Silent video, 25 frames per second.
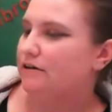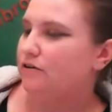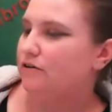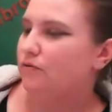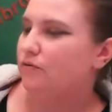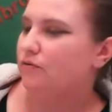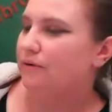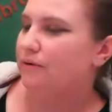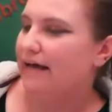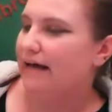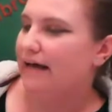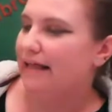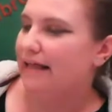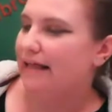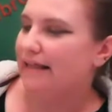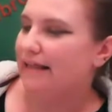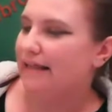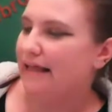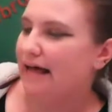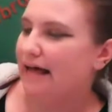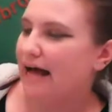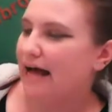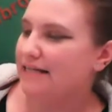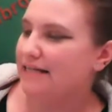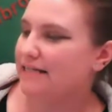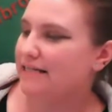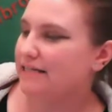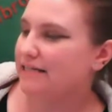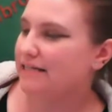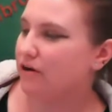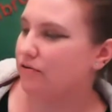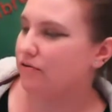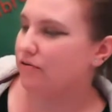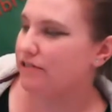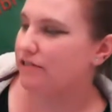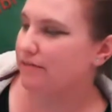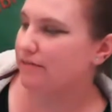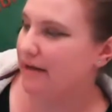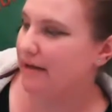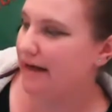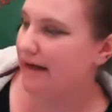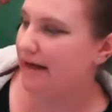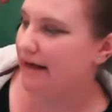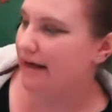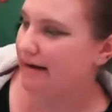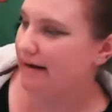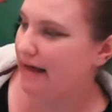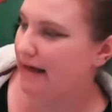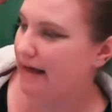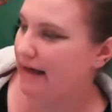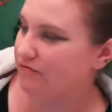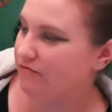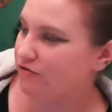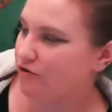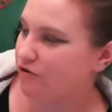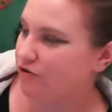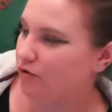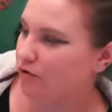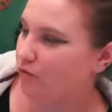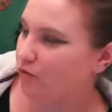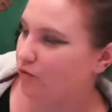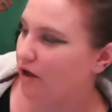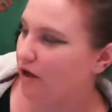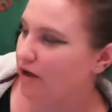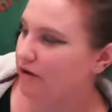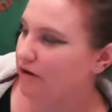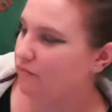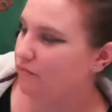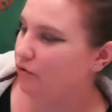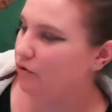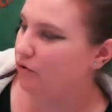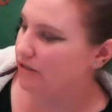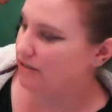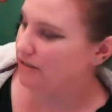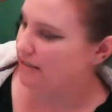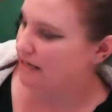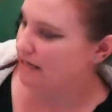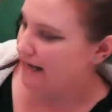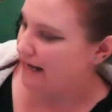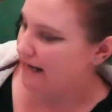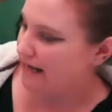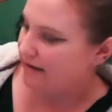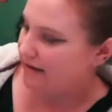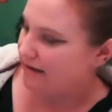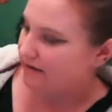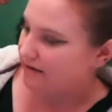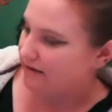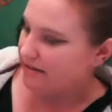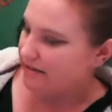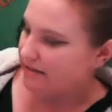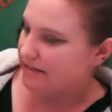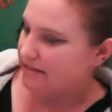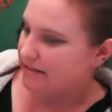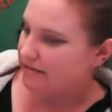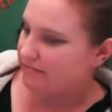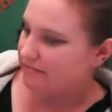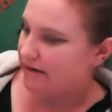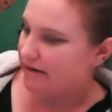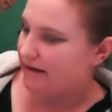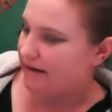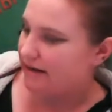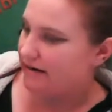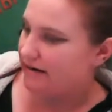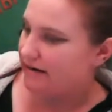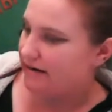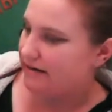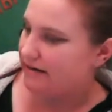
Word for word: We at last go to bed after one more tale is read.